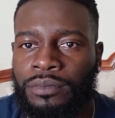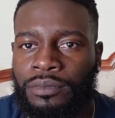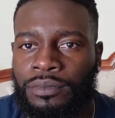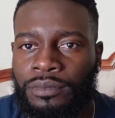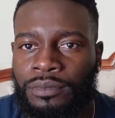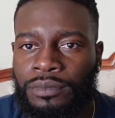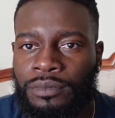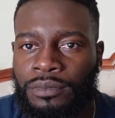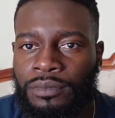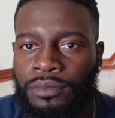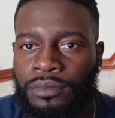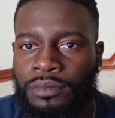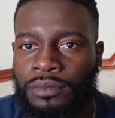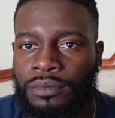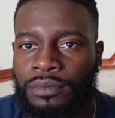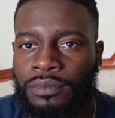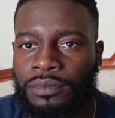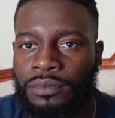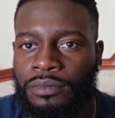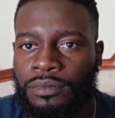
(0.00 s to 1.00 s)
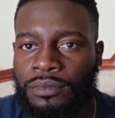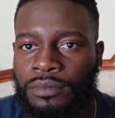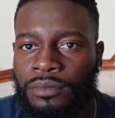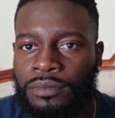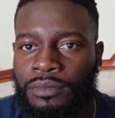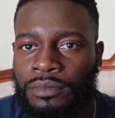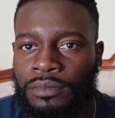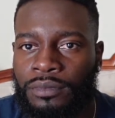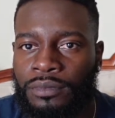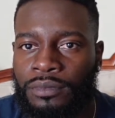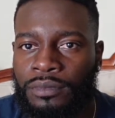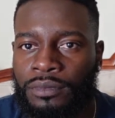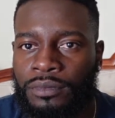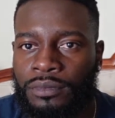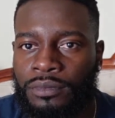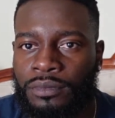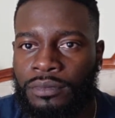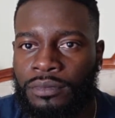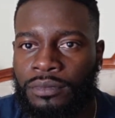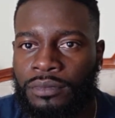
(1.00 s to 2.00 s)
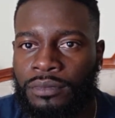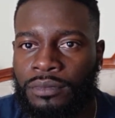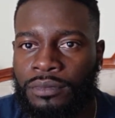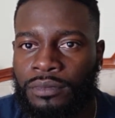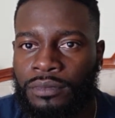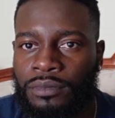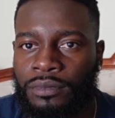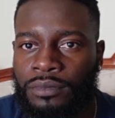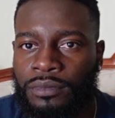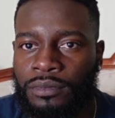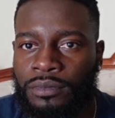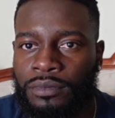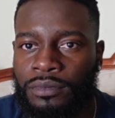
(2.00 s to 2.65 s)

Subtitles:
(silent)